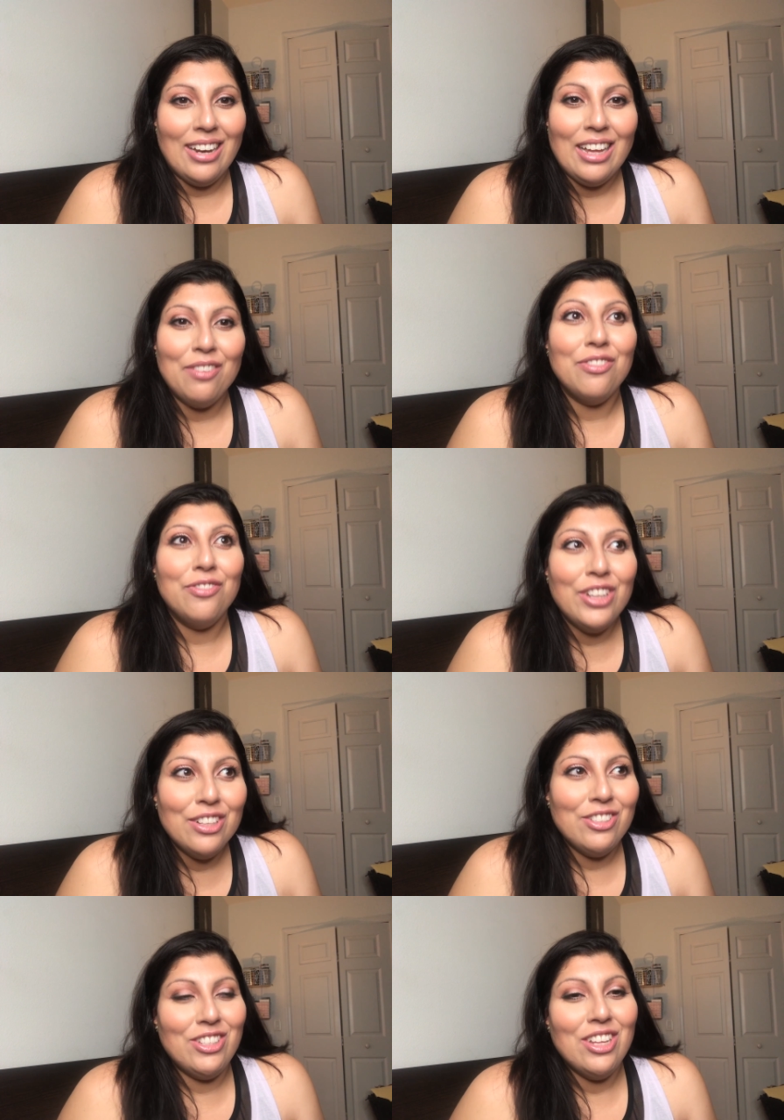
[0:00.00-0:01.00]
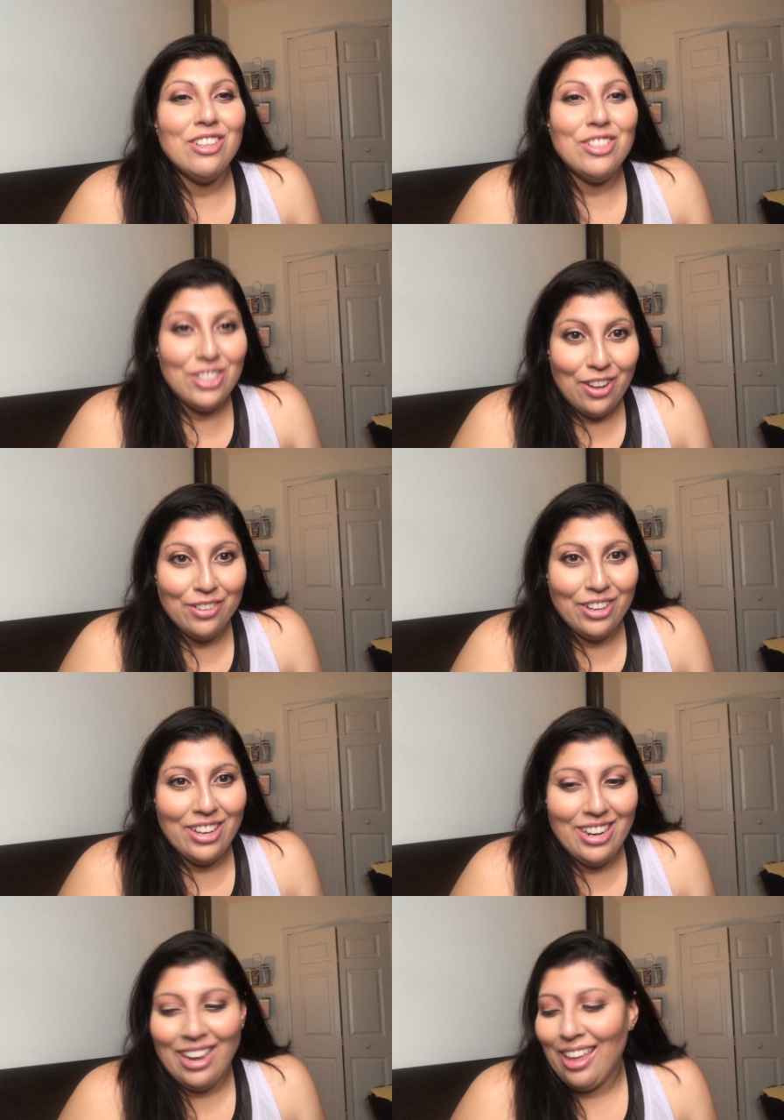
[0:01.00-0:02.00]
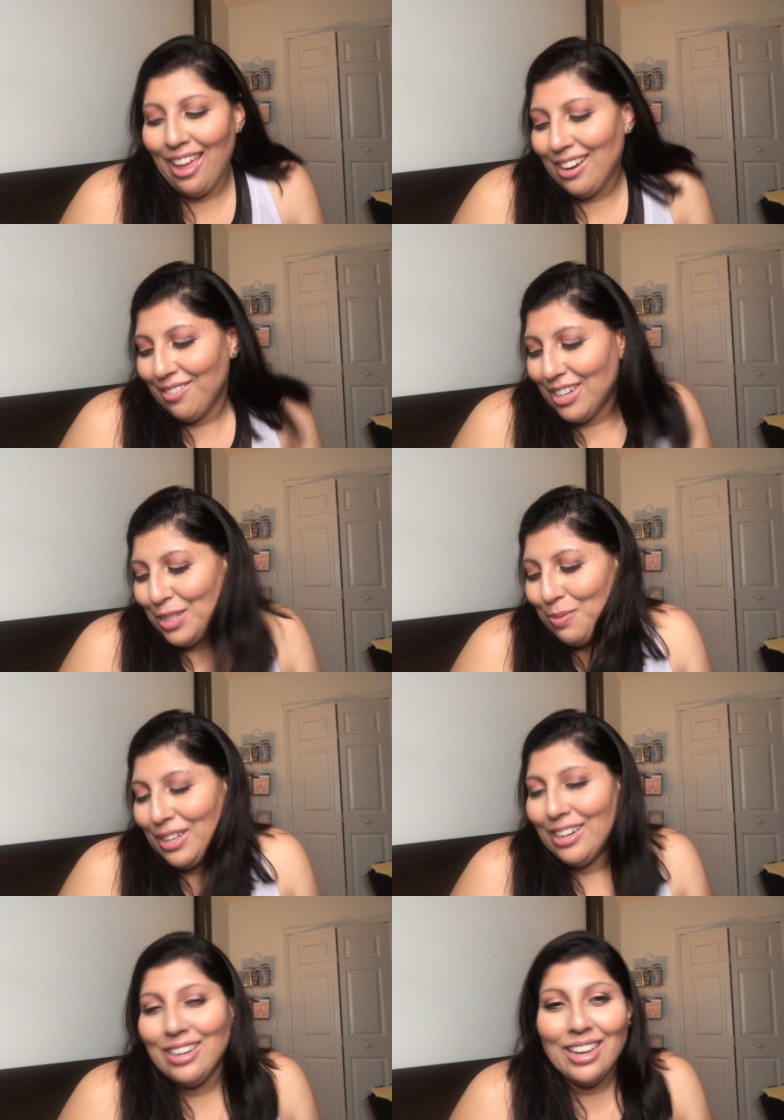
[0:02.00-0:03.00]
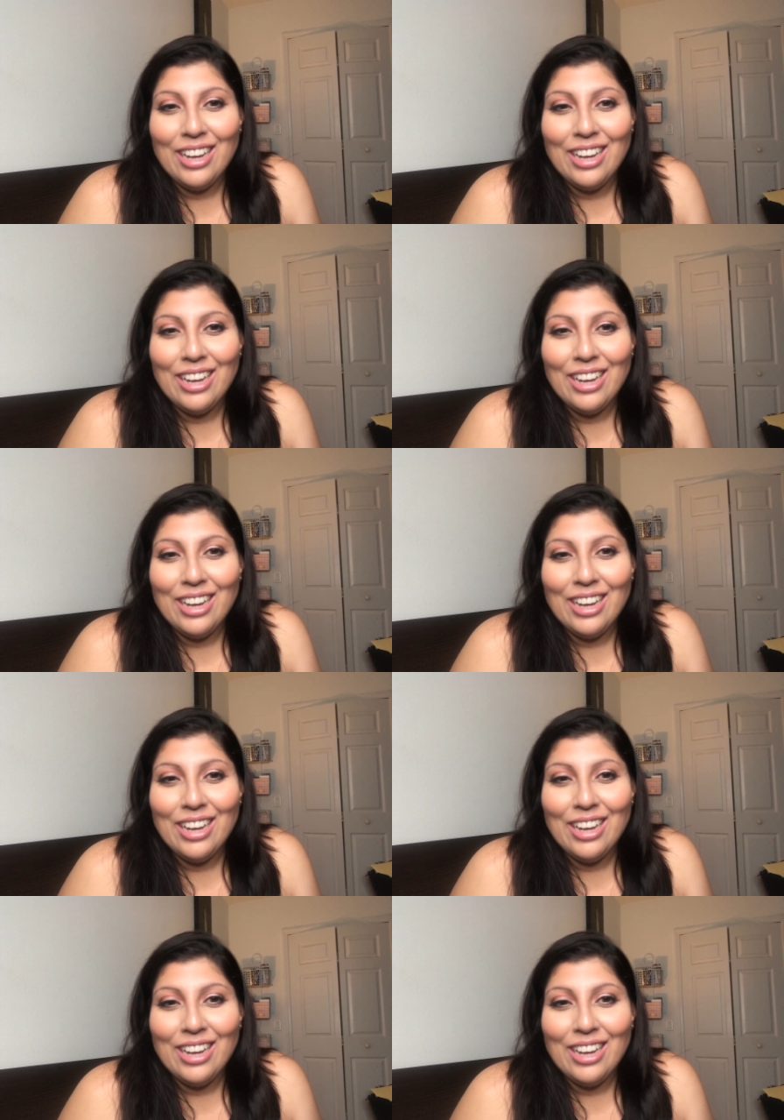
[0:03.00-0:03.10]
Like, it feels so good. I can't even explain it.